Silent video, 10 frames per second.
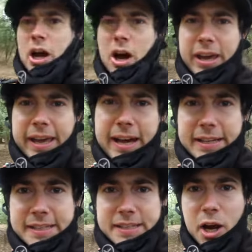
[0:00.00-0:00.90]
Okay
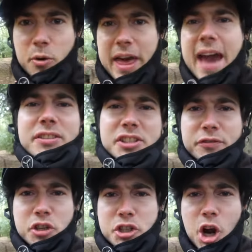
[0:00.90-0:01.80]
guys, so the heavens
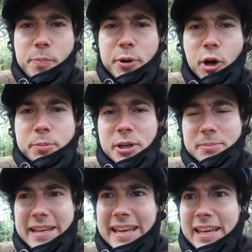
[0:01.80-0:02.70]
have just opened up, so
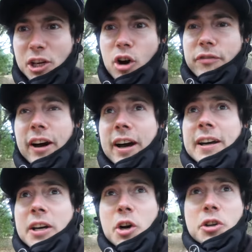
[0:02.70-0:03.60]
I'm taking cover
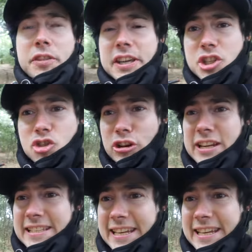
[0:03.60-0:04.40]
under these trees